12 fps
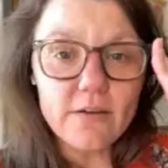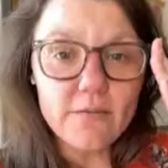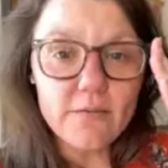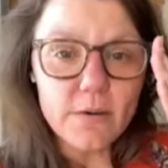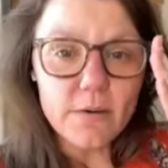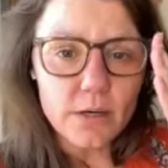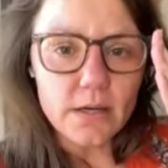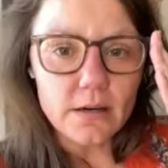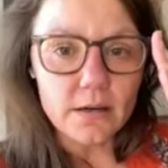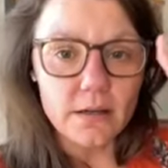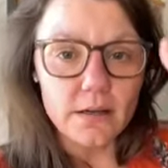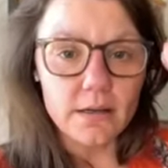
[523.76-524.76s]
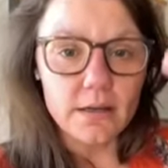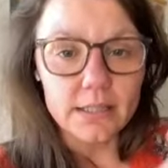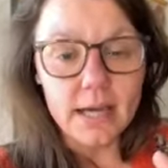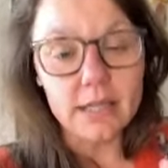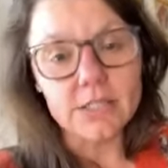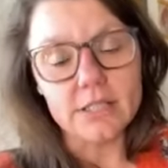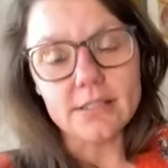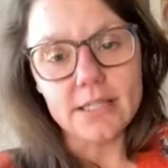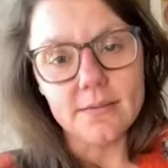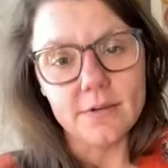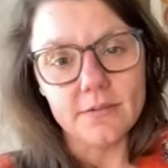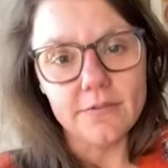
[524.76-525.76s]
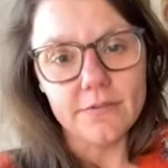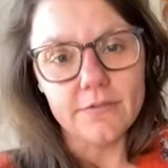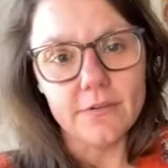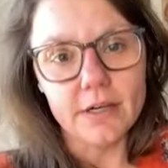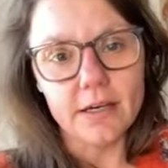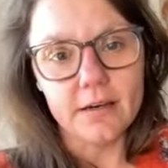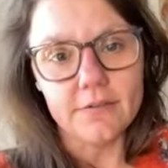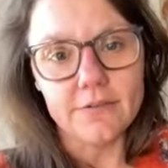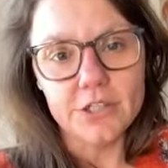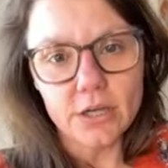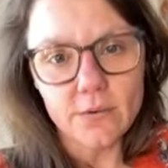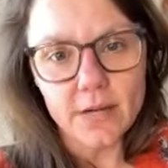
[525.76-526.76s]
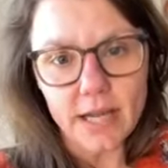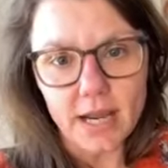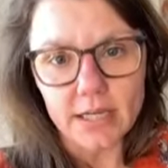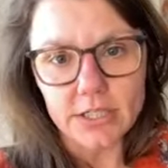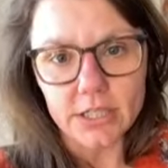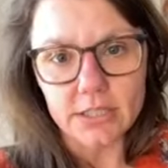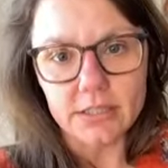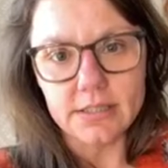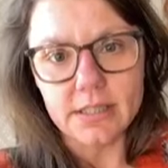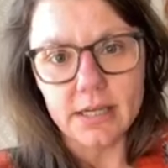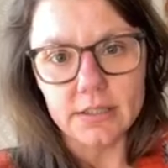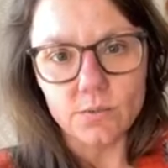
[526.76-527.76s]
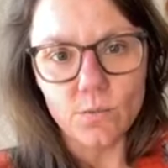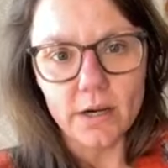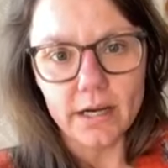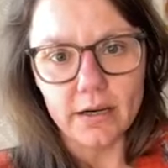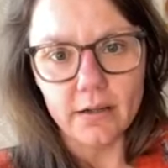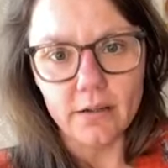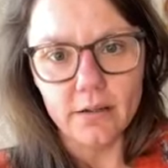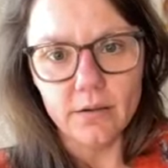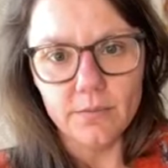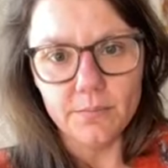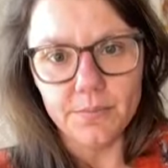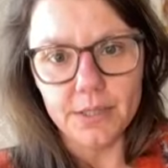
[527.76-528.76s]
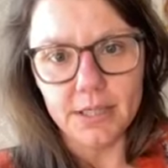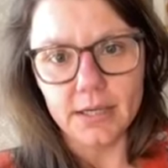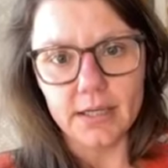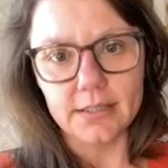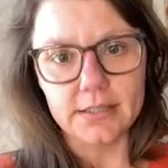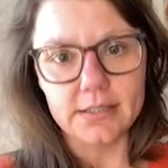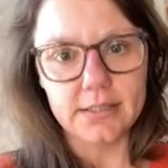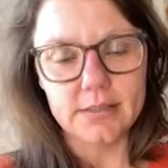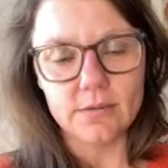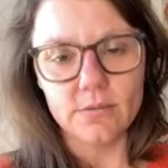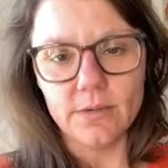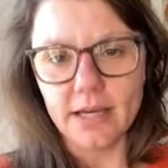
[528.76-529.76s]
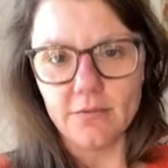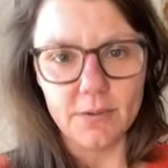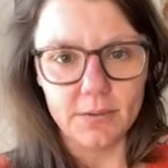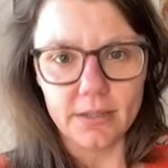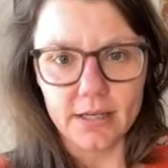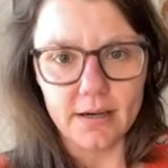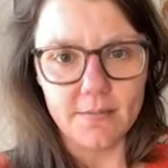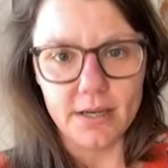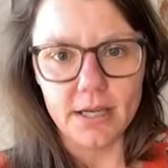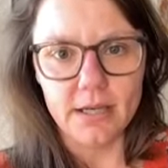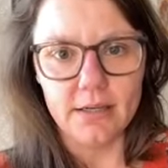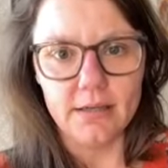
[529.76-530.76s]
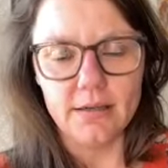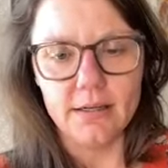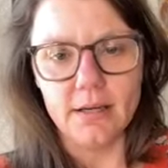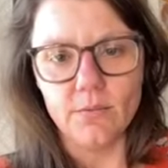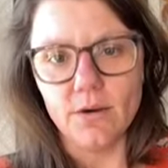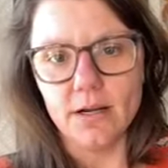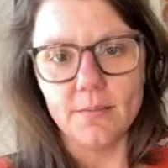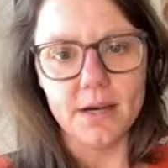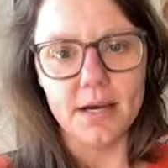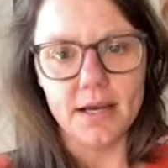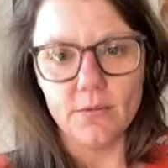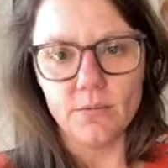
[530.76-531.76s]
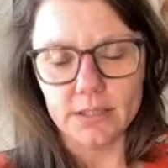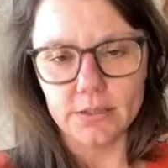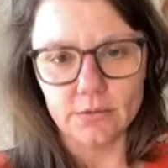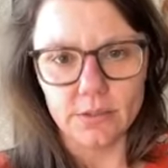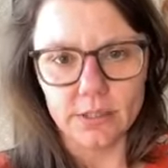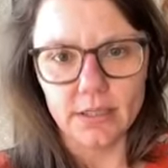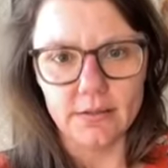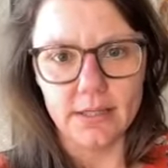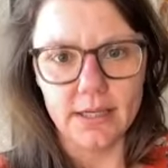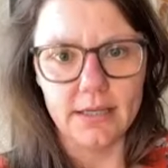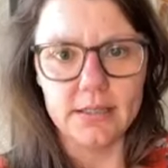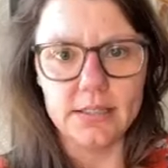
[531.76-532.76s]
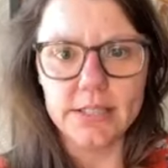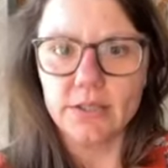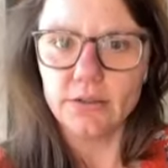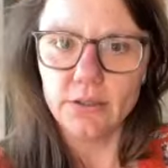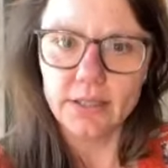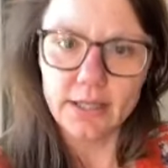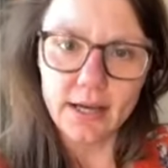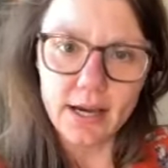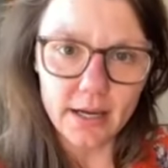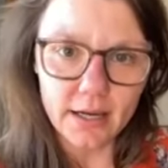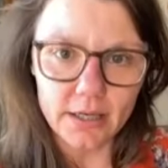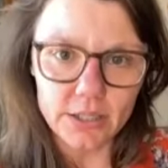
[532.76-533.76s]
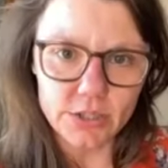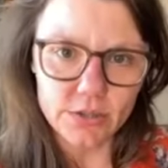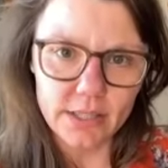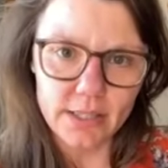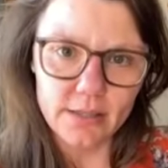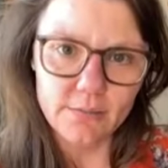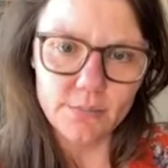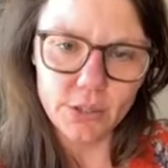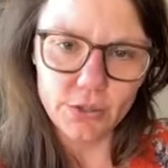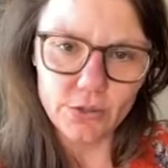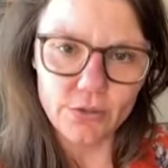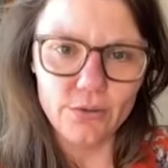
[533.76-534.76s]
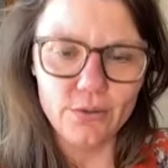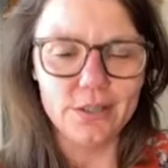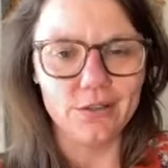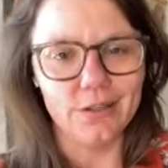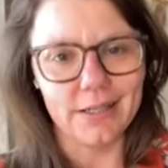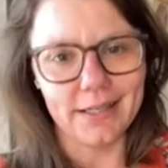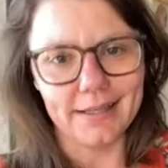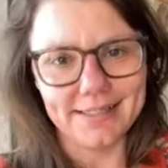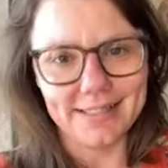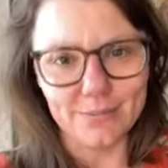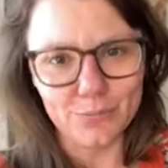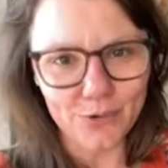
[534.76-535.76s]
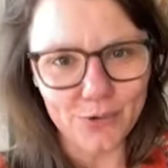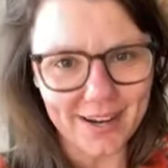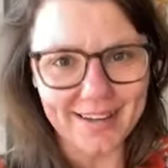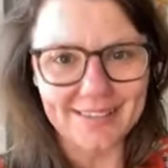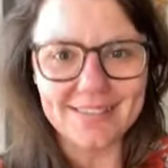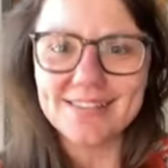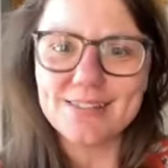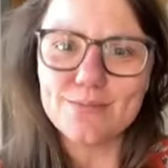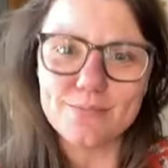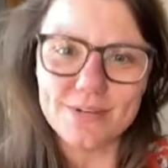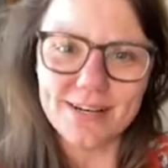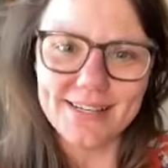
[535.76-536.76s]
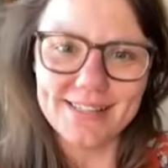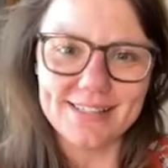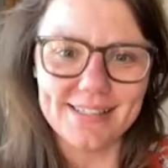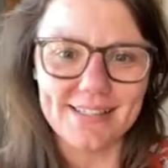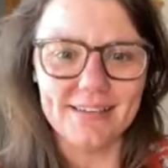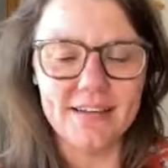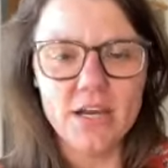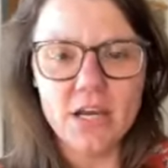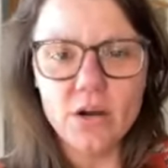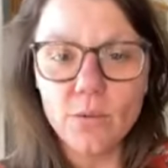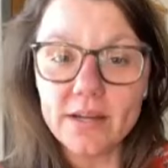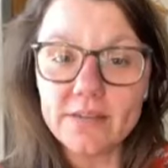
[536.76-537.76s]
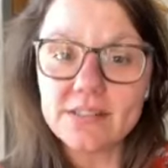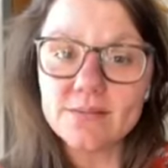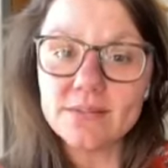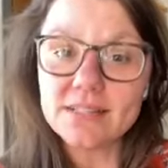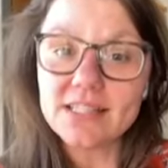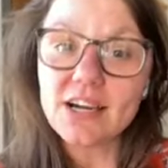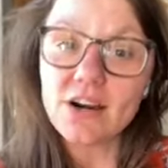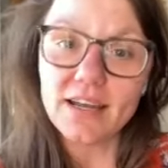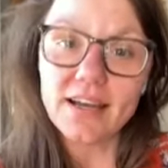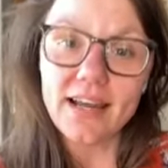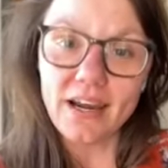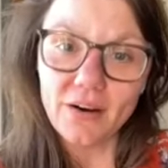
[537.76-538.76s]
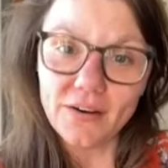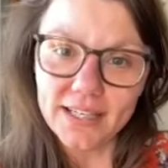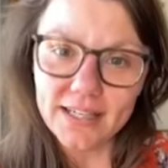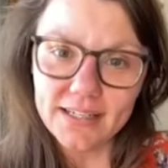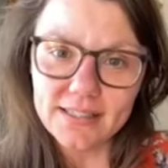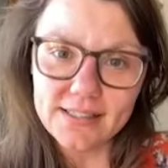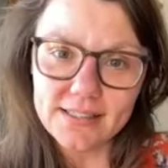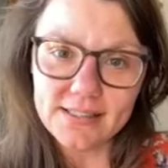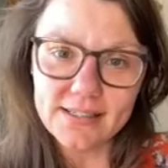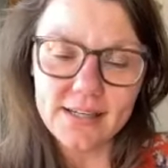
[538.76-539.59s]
i've been working on a, actually a team of of showing agents as well because we have people that come in and want to buy Western North Carolina. they're looking High Country, Boone, they're looking Deep West, Bryson. We have some target areas